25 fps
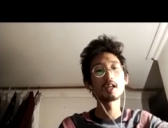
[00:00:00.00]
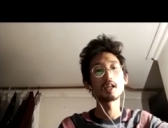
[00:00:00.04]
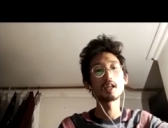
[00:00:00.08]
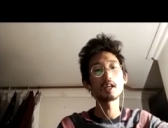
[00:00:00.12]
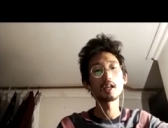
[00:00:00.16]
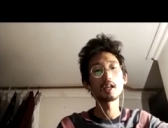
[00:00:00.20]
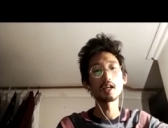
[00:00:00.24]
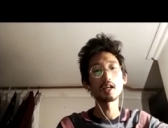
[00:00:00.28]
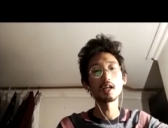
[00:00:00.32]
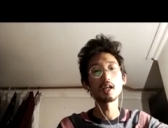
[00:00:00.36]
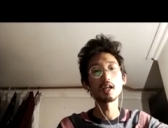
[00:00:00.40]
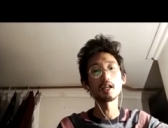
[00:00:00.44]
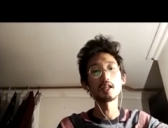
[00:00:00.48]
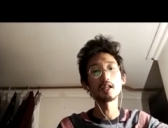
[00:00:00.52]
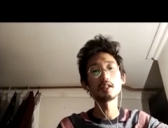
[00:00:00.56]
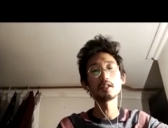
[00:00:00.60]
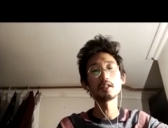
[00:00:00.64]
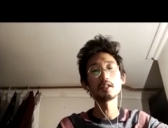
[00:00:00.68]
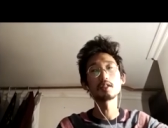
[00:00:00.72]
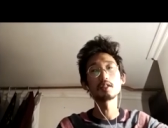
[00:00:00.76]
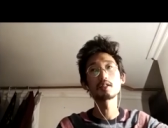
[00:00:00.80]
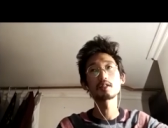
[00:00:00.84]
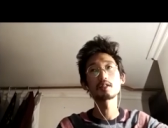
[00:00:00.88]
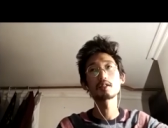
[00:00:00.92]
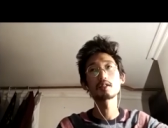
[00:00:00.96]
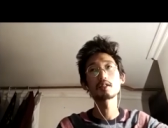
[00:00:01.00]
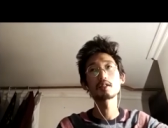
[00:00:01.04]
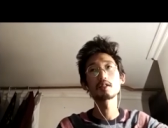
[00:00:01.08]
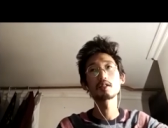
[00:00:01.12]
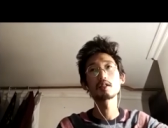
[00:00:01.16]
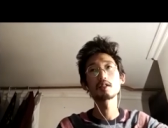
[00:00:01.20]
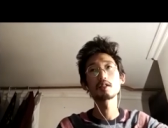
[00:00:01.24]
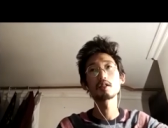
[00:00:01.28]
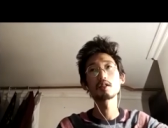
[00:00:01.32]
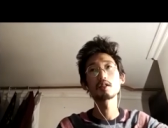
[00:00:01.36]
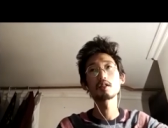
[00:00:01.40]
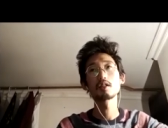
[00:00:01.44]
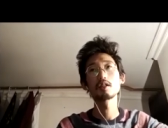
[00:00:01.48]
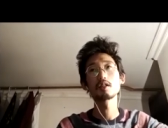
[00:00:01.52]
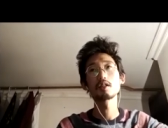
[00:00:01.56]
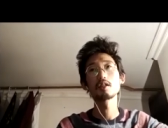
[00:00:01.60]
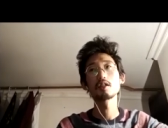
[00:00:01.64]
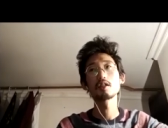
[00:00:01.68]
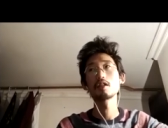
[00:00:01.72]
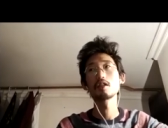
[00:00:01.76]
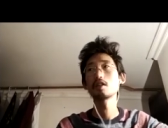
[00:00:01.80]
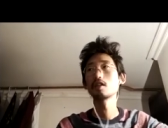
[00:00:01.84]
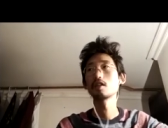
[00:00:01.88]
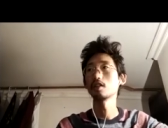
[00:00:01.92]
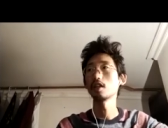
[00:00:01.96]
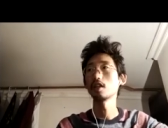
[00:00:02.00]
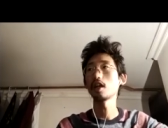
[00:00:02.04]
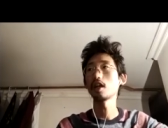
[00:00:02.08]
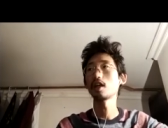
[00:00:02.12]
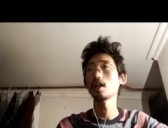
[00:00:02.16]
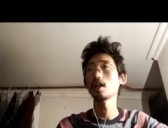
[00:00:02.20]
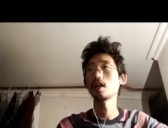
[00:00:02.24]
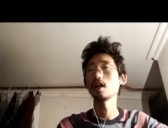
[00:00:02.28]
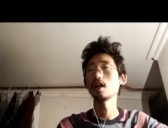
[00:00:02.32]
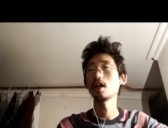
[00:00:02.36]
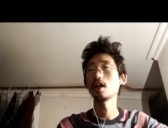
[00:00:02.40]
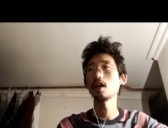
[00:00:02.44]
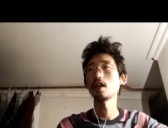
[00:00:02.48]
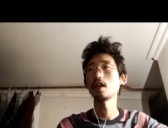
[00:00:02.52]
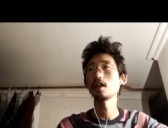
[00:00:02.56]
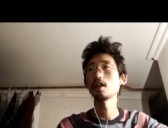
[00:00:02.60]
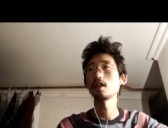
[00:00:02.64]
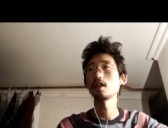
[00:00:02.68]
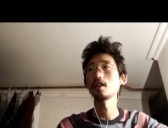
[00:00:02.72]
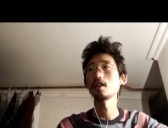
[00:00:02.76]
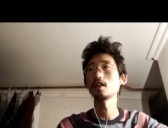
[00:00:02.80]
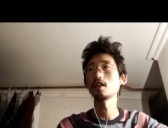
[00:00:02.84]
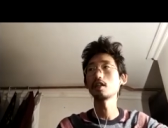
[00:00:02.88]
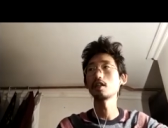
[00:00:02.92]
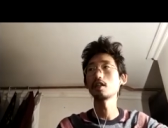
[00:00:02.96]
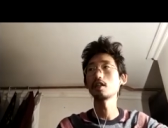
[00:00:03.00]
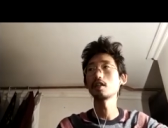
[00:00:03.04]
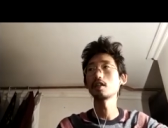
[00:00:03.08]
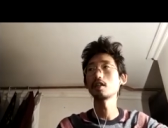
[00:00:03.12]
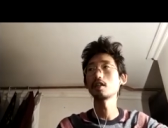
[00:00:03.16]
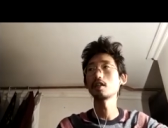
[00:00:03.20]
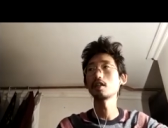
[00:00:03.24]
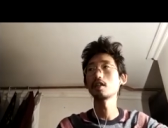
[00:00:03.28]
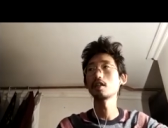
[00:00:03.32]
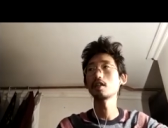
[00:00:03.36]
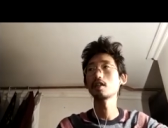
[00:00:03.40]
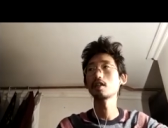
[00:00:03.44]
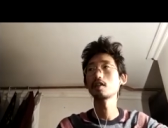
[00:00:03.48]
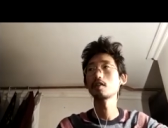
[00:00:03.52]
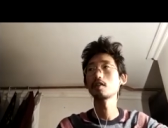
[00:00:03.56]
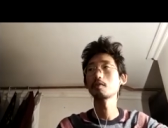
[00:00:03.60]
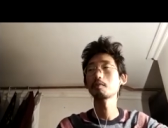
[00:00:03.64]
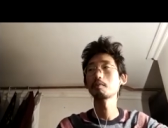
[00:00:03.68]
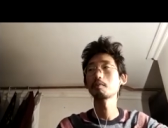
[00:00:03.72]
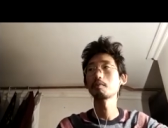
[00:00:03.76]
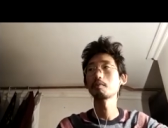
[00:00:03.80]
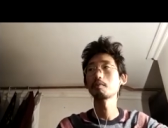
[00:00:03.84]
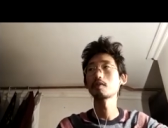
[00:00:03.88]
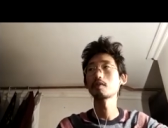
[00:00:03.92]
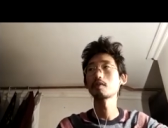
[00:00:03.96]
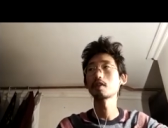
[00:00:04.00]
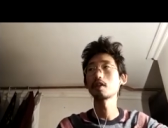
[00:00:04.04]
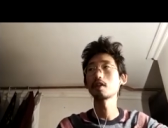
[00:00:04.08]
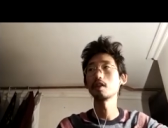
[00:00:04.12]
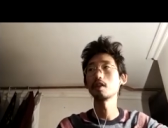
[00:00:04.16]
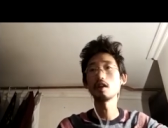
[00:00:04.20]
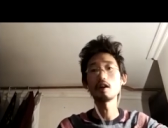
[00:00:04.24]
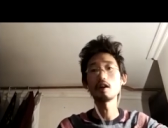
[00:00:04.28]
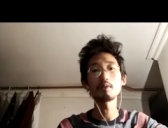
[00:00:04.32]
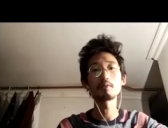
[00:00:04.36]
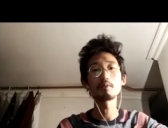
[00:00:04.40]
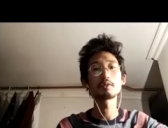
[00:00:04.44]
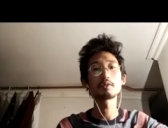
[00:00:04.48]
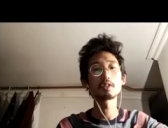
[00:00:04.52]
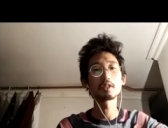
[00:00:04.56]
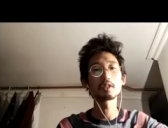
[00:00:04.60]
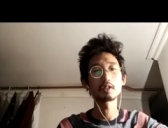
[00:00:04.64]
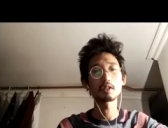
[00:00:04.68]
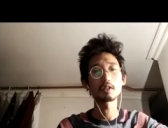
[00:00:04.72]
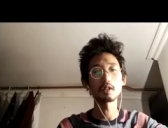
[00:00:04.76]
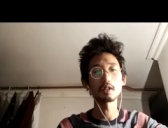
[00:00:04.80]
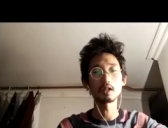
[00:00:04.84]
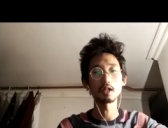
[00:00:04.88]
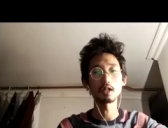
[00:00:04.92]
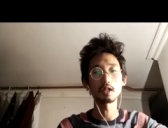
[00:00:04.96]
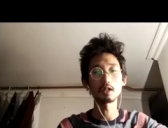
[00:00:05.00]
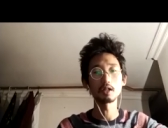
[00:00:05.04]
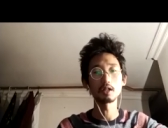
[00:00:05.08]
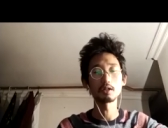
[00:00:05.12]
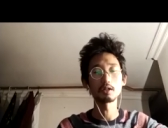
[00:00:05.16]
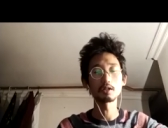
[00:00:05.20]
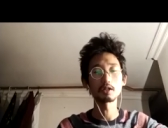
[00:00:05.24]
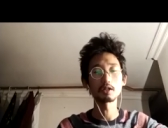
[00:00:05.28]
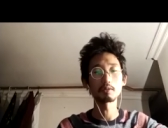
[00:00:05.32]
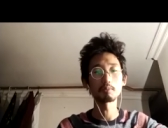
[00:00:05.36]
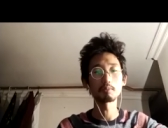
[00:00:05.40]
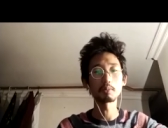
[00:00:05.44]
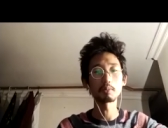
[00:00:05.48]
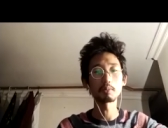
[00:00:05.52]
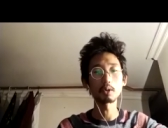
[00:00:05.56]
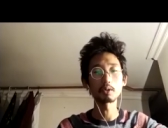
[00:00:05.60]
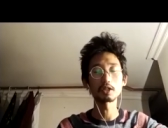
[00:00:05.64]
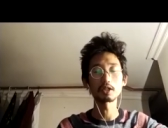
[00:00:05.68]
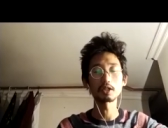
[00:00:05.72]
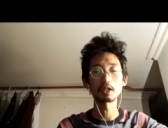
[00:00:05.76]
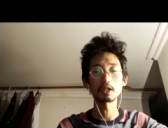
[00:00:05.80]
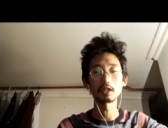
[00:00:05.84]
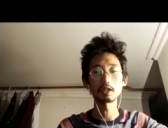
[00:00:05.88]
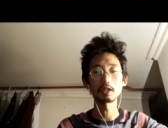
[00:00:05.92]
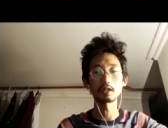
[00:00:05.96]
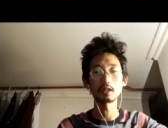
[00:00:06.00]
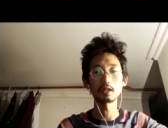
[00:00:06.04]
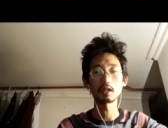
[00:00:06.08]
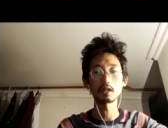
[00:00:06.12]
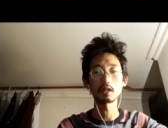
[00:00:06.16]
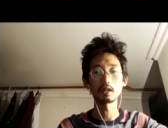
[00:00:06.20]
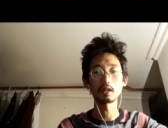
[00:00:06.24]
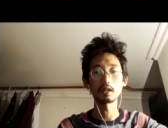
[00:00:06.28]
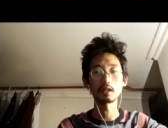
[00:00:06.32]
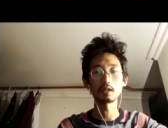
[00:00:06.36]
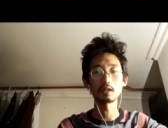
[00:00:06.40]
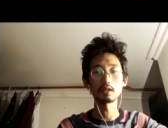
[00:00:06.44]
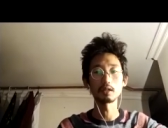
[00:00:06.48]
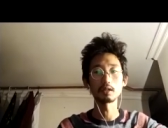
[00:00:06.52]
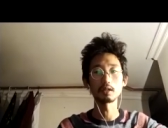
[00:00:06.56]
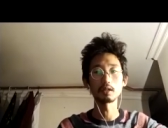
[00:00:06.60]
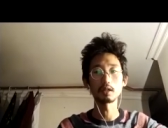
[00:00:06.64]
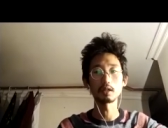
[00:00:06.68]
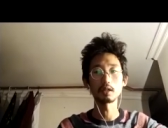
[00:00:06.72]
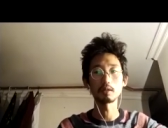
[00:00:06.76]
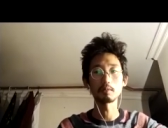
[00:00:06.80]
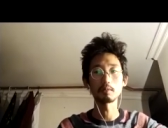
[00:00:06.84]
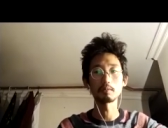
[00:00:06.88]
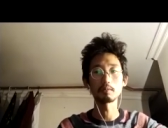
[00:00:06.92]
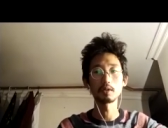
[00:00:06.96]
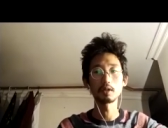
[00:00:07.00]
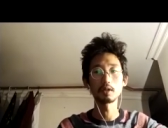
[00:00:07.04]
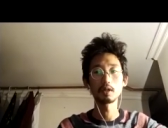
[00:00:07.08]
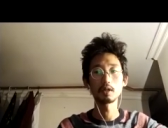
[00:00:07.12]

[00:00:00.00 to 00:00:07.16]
And yeah, I loved uh, learning Portuguese, and um,